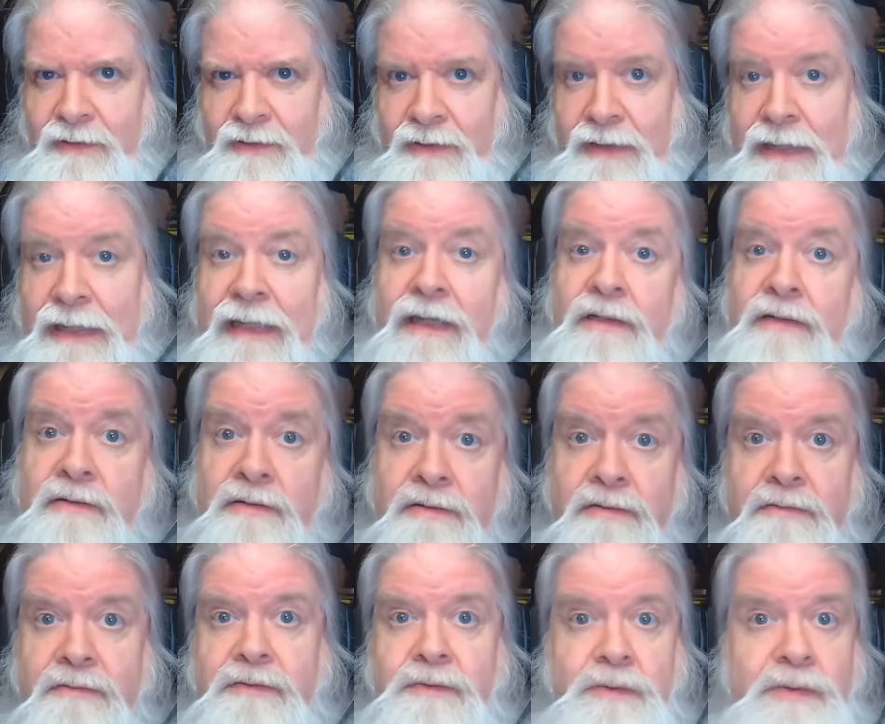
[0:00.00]
And
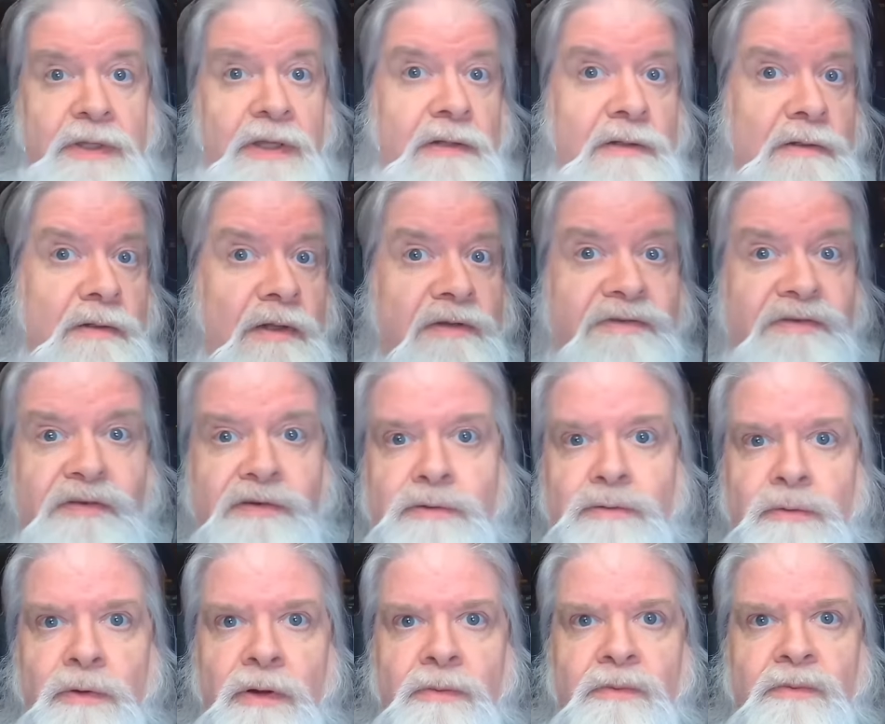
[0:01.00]
you'll get lots of new
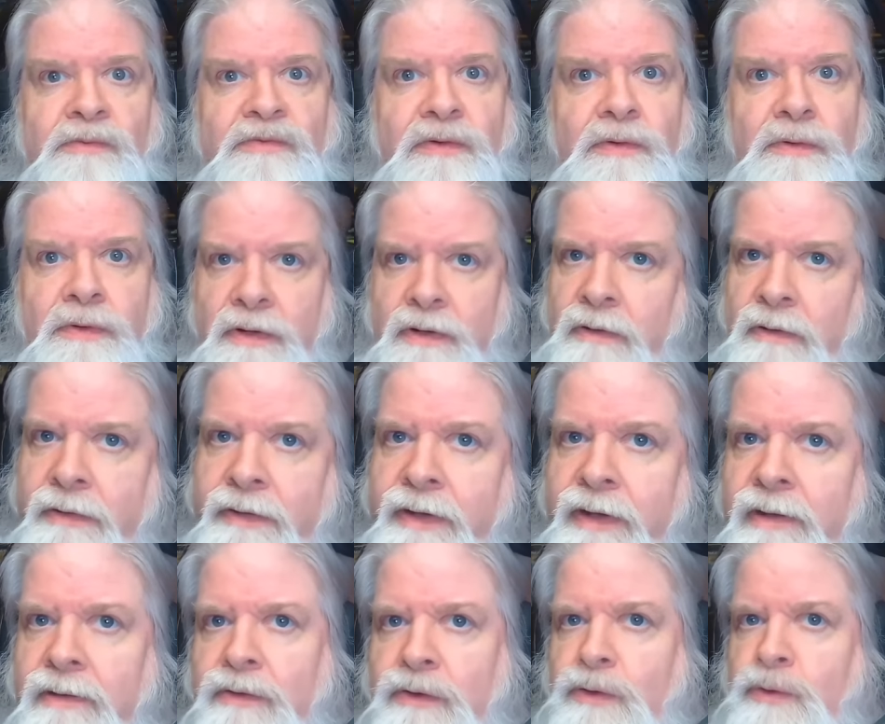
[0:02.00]
realms lore and all the
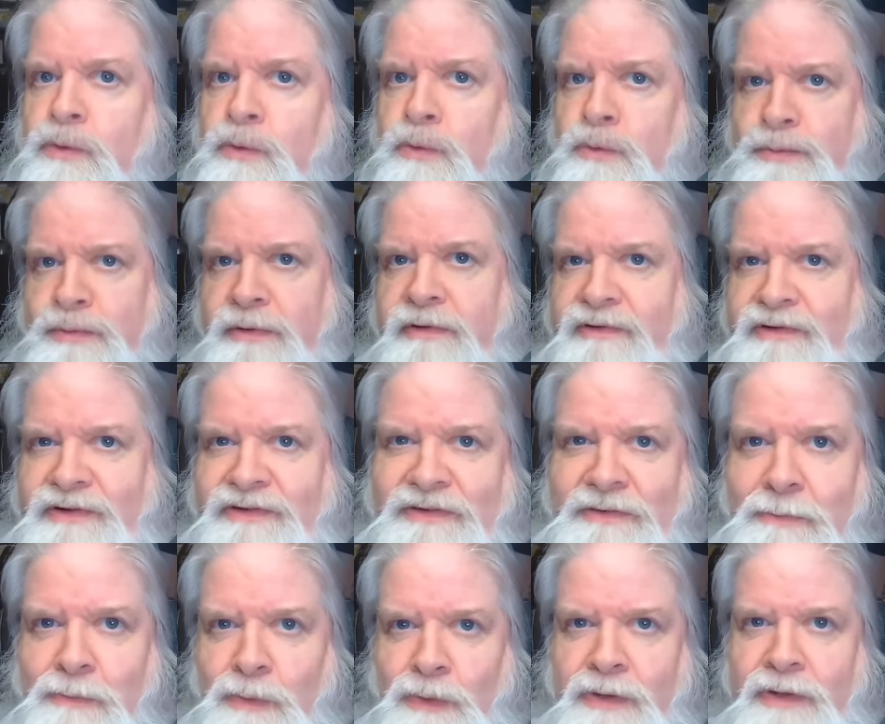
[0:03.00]
other cool projects
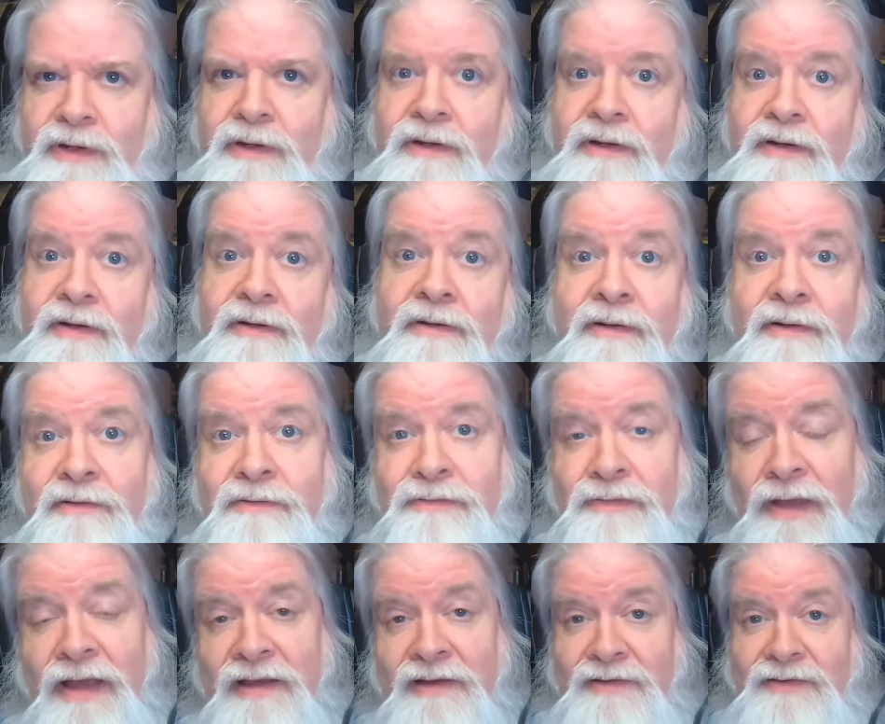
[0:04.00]
I'm working on.
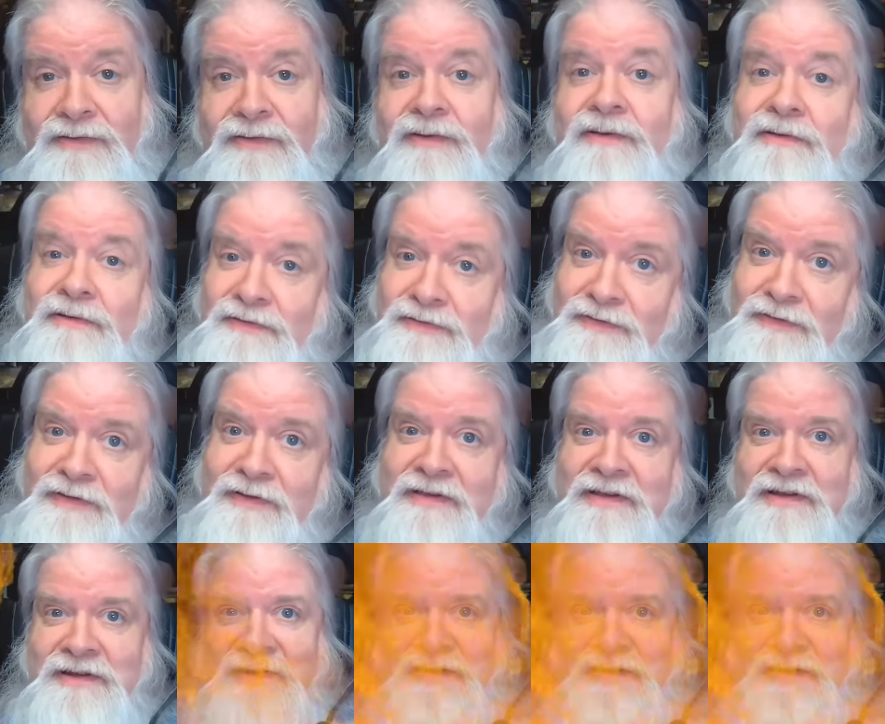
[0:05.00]
Thanks. See you there.